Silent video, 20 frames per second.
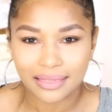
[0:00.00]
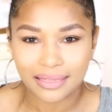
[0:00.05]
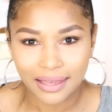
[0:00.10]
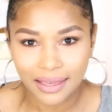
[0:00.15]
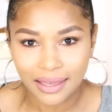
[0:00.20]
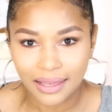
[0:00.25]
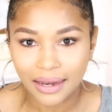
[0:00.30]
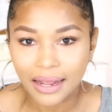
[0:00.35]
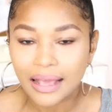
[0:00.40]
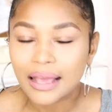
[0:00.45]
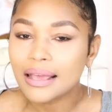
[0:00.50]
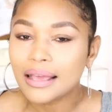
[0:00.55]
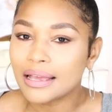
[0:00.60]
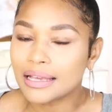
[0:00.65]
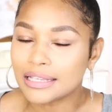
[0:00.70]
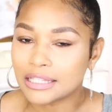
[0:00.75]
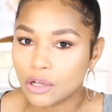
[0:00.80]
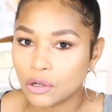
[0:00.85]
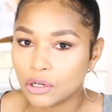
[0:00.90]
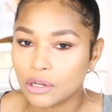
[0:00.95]
thin,
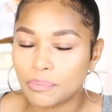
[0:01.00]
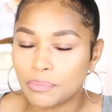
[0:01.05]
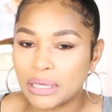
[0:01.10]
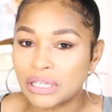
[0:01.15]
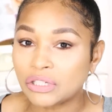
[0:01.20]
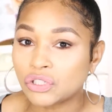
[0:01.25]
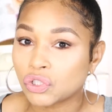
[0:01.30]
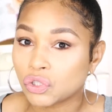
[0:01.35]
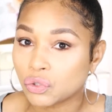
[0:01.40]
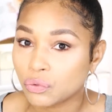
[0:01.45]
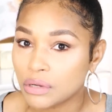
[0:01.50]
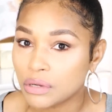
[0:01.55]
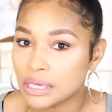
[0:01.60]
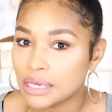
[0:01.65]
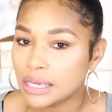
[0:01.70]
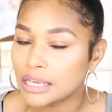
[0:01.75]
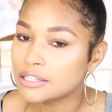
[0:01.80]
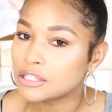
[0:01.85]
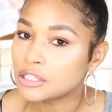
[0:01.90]
it's going to be streaky.